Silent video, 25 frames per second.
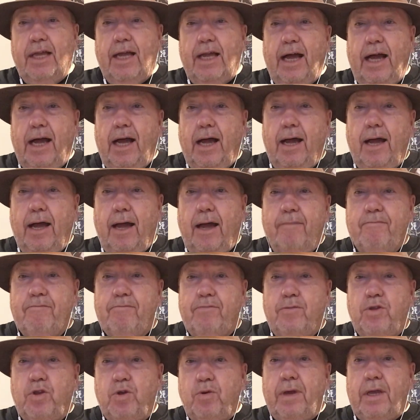Uh, I'm
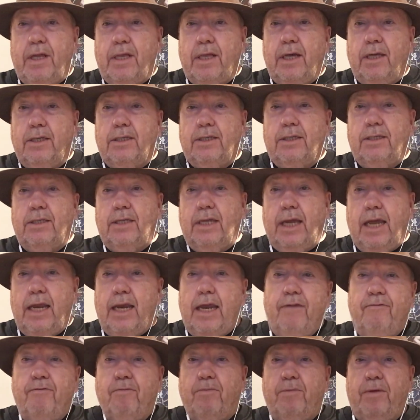doing this to get
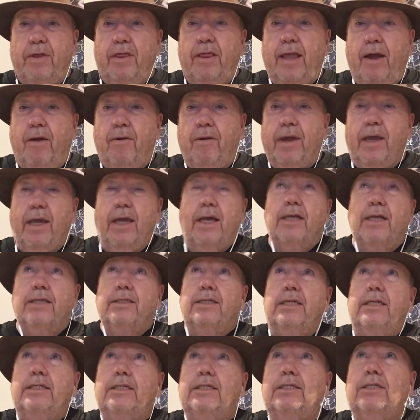even with Larry because
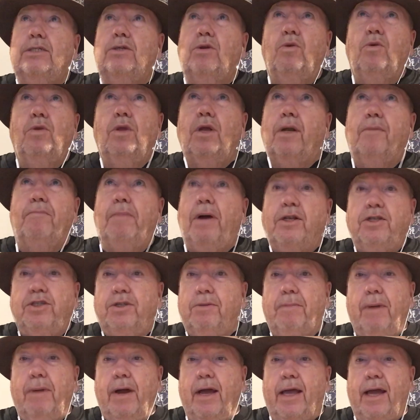he's stolen a bunch
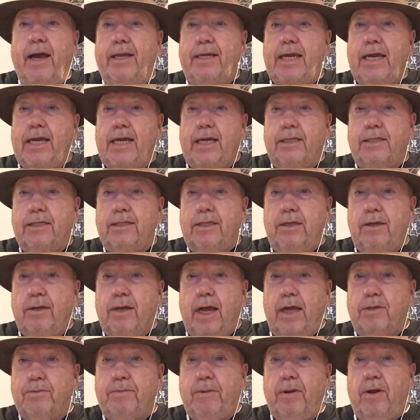of my ideas. You
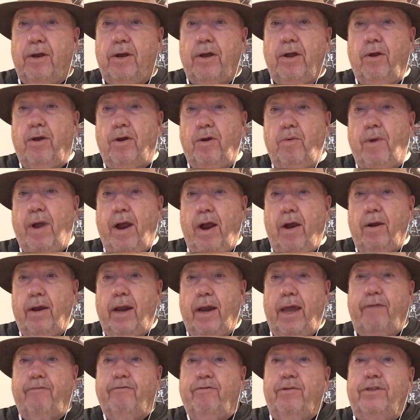guys probably aren't aware.
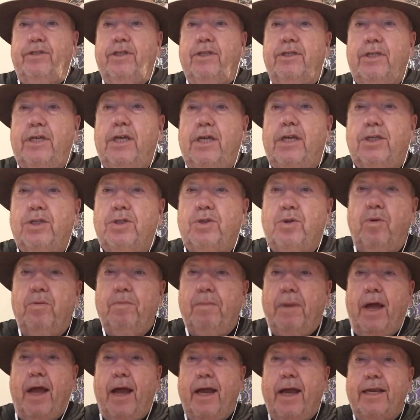Like, for instance, he stole
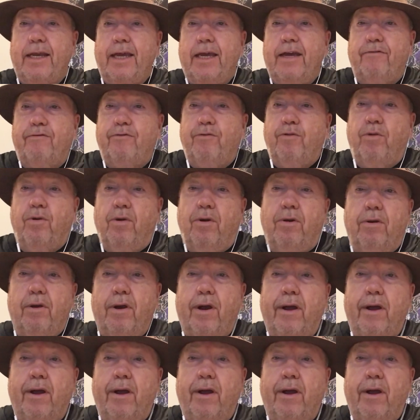my idea for...